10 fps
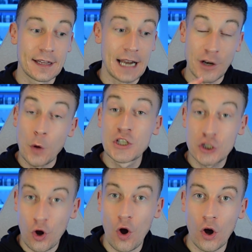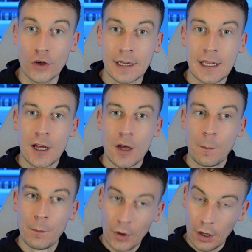I know he scored,
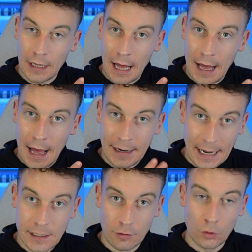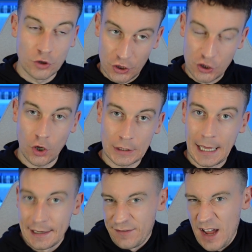but an 8-year-old could have scored
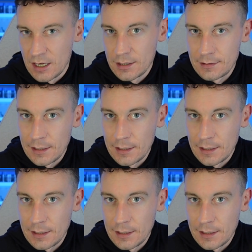that, in fairness.